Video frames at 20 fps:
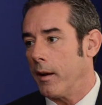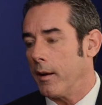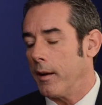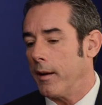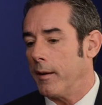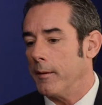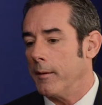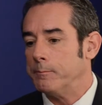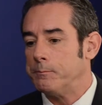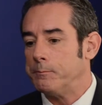
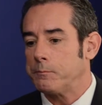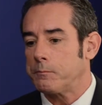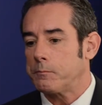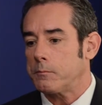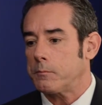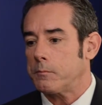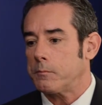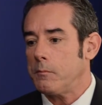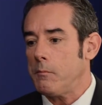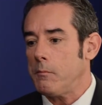a
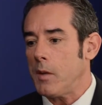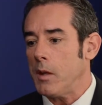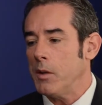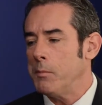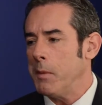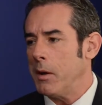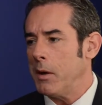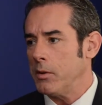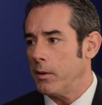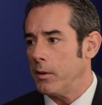
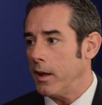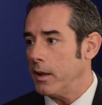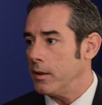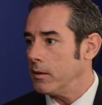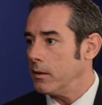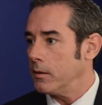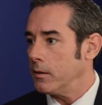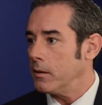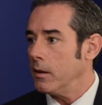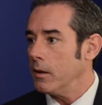special
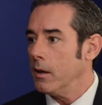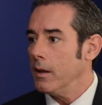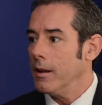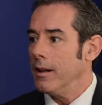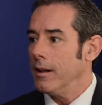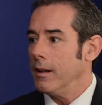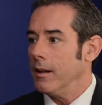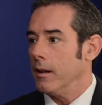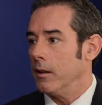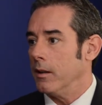agent
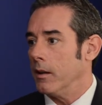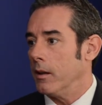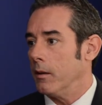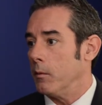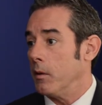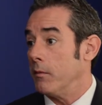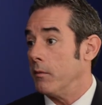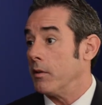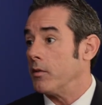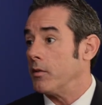in the
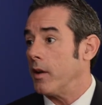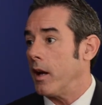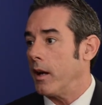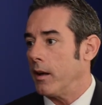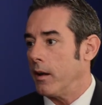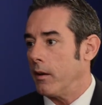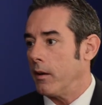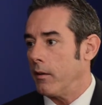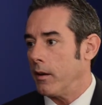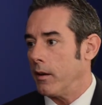Riverside
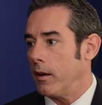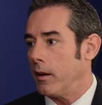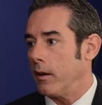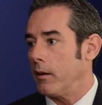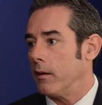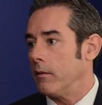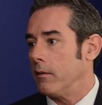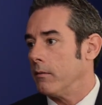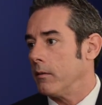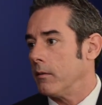area
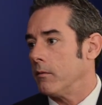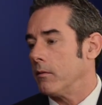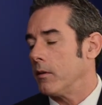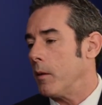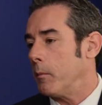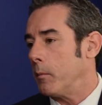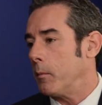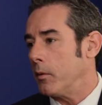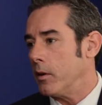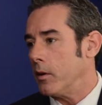a
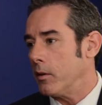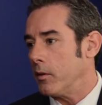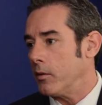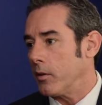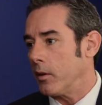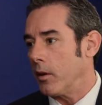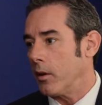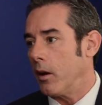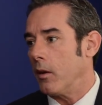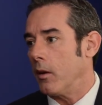couple of years
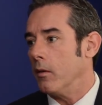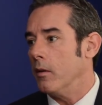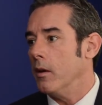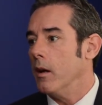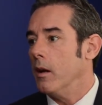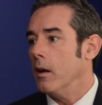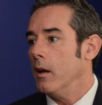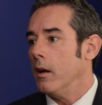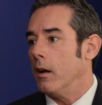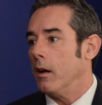ago
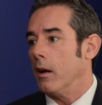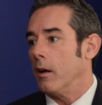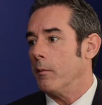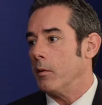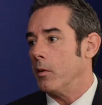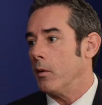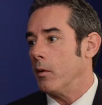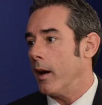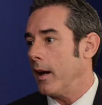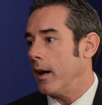
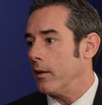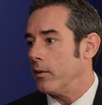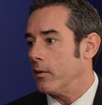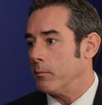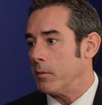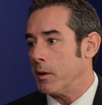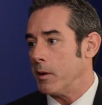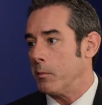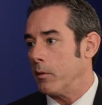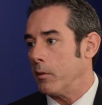who had
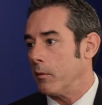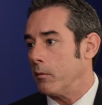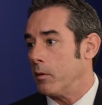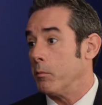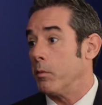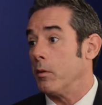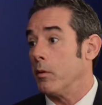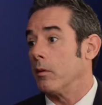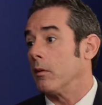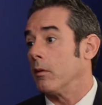some people that were
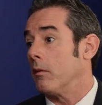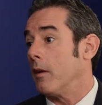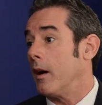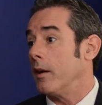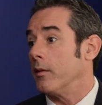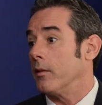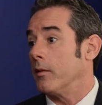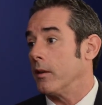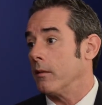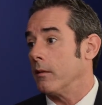
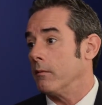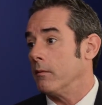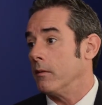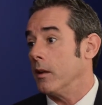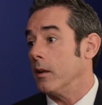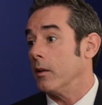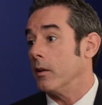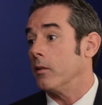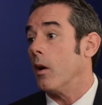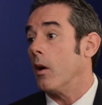burglarizing
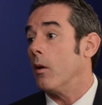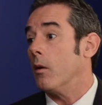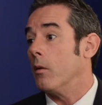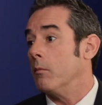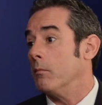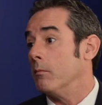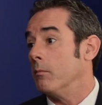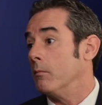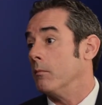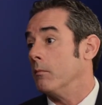his
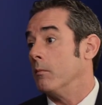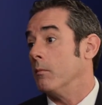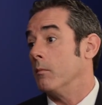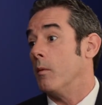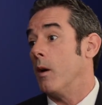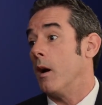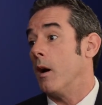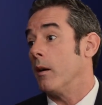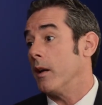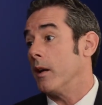home
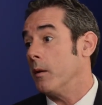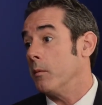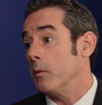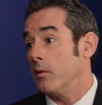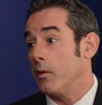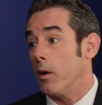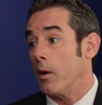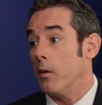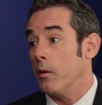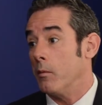while he
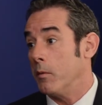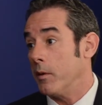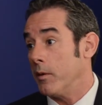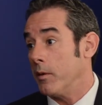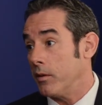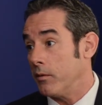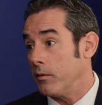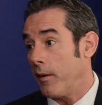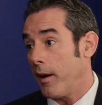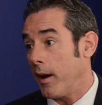was home with
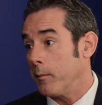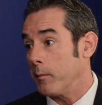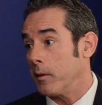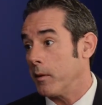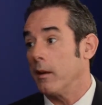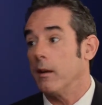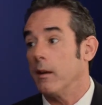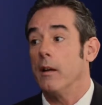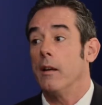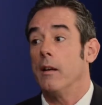his
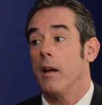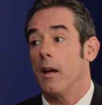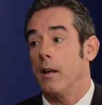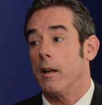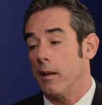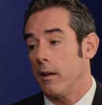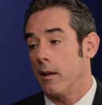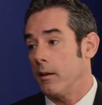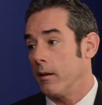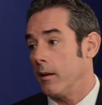family, and
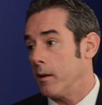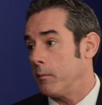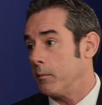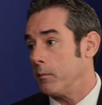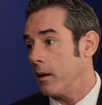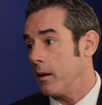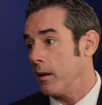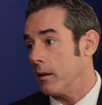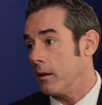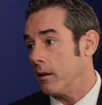he ended up
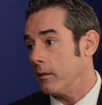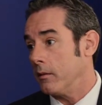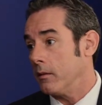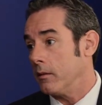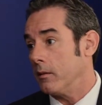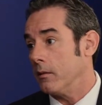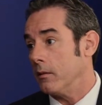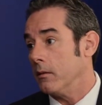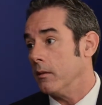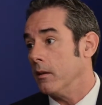getting
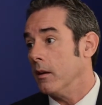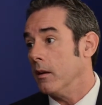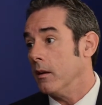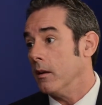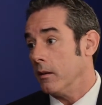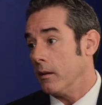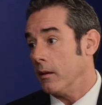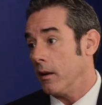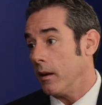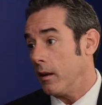into
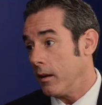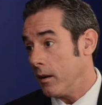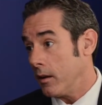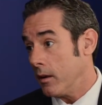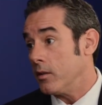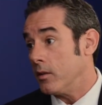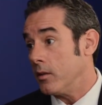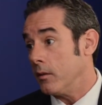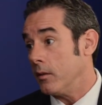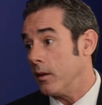a
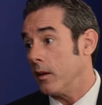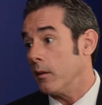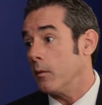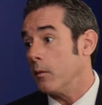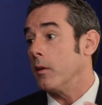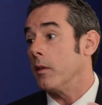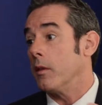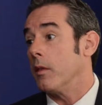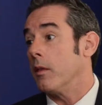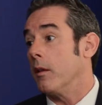shooting
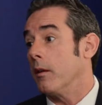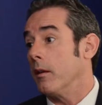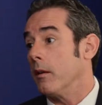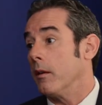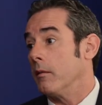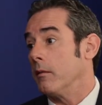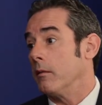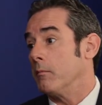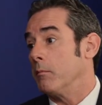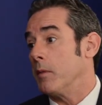with the
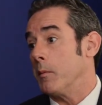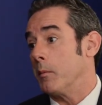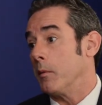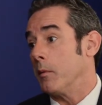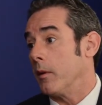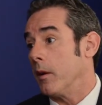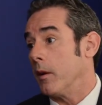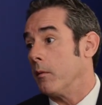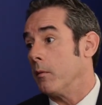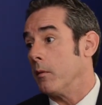
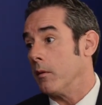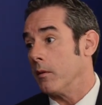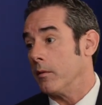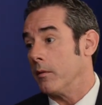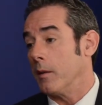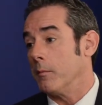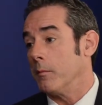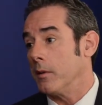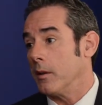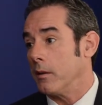people that were
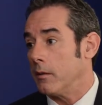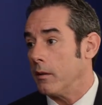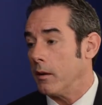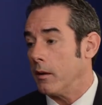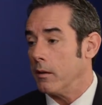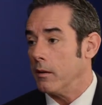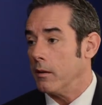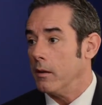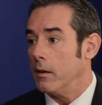attempting to